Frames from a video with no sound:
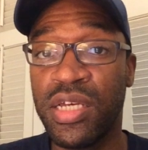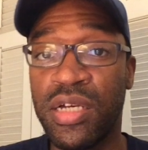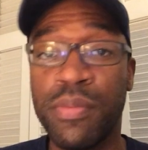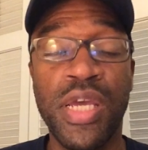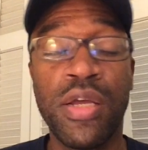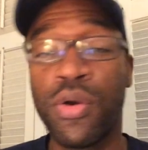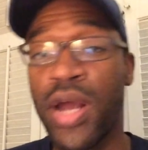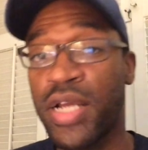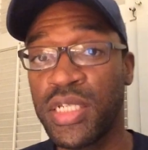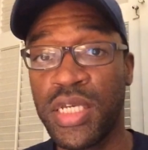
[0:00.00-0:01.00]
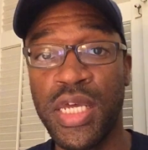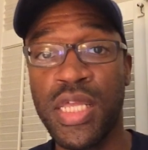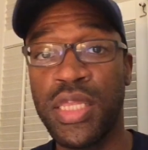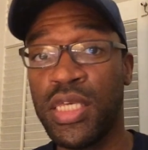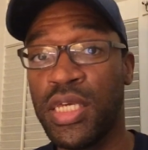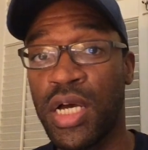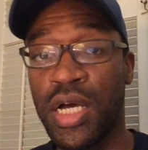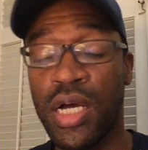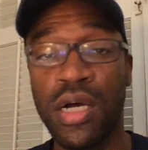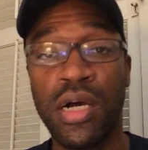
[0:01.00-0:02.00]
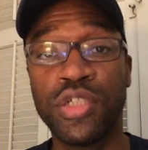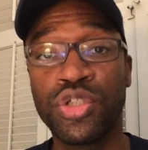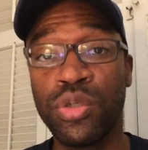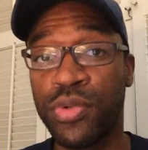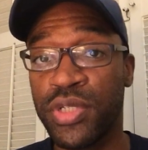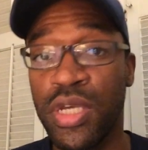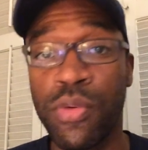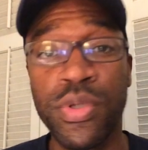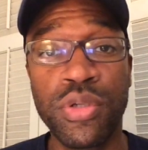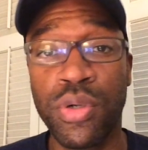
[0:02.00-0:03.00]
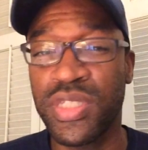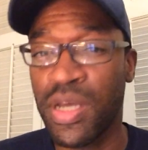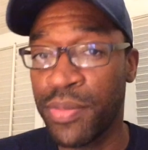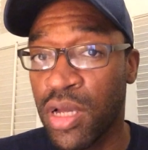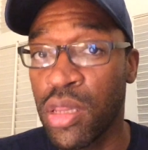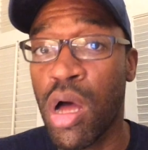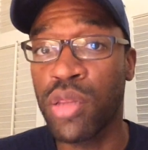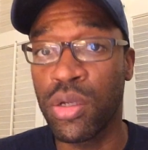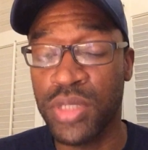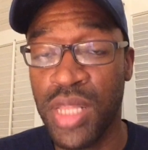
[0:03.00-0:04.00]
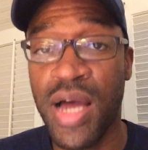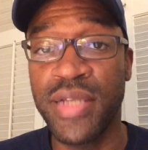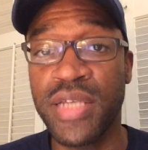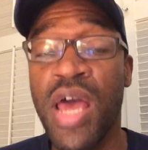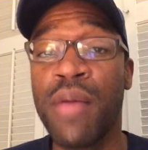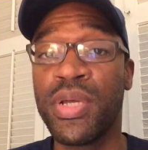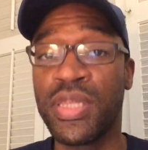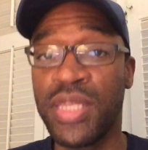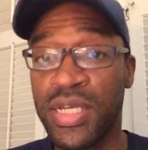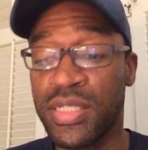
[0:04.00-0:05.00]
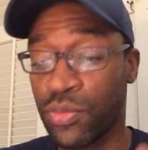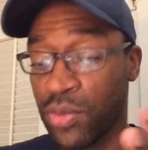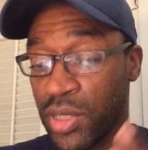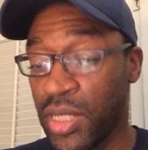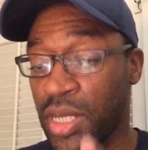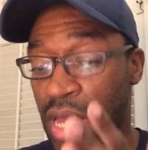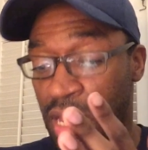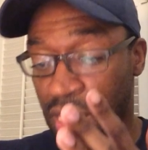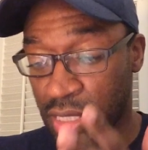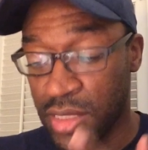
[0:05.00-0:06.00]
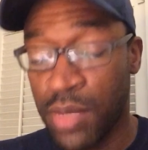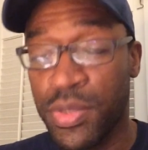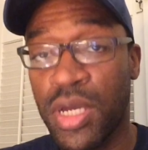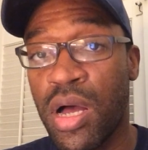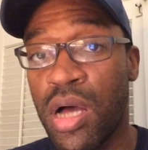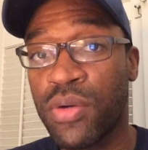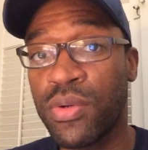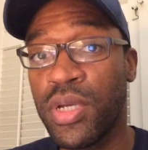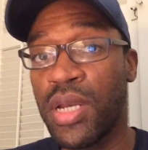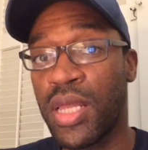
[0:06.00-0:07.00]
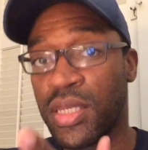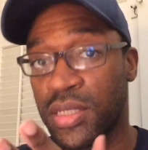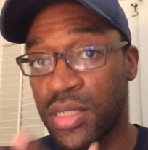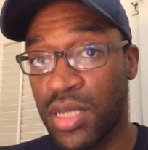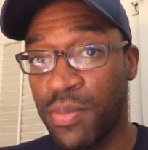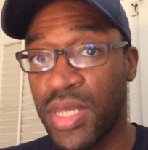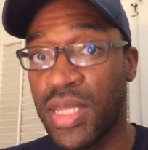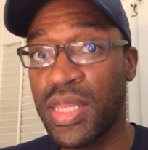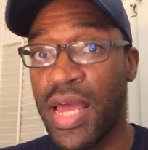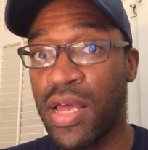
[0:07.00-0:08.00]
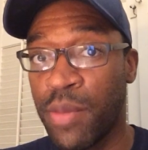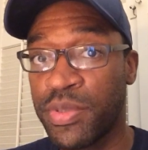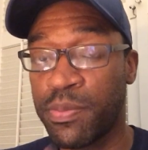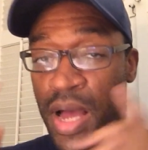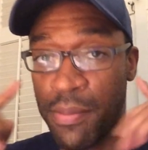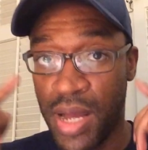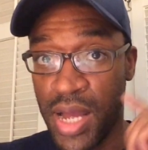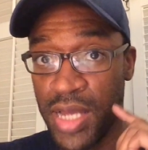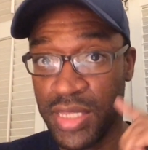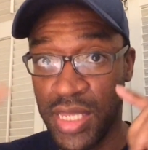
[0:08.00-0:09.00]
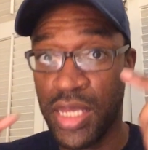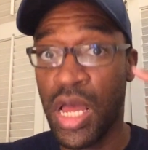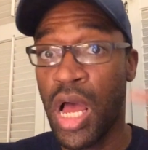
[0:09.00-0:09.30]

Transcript: them interacting in the uh, uh, super sequence or something along those lines but this really is something concrete and this is something that helps my mind think